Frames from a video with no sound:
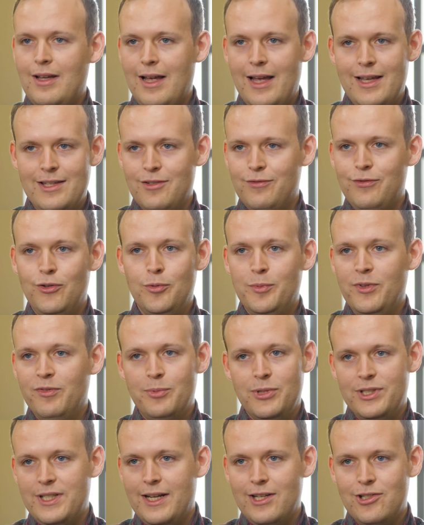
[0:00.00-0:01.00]
as a form of
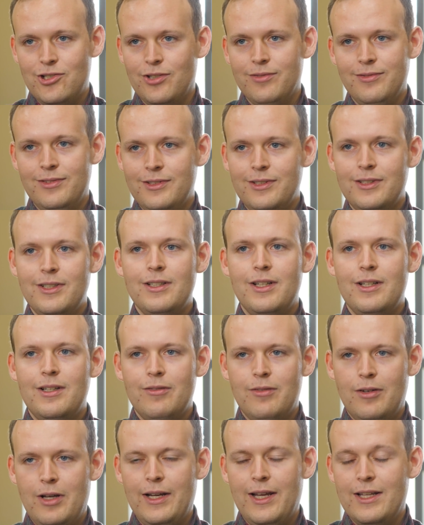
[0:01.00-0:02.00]
protection
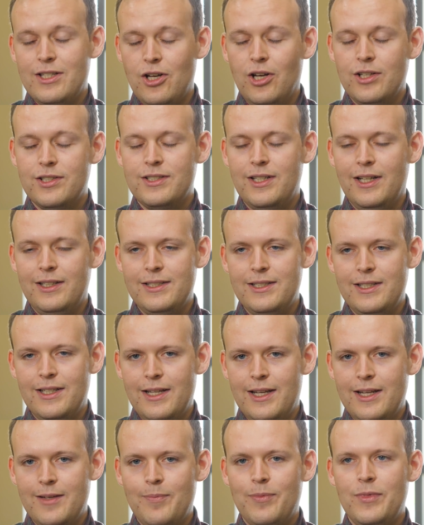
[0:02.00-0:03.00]
against hostile
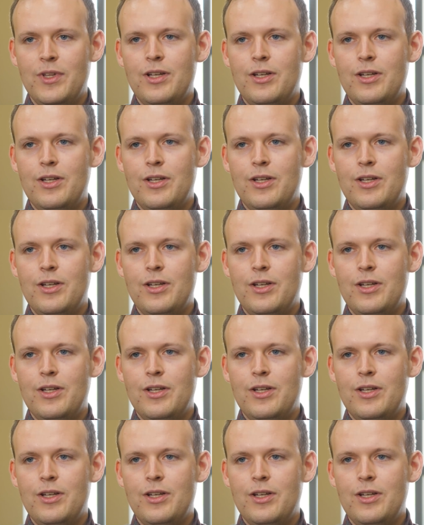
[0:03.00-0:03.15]
DNA.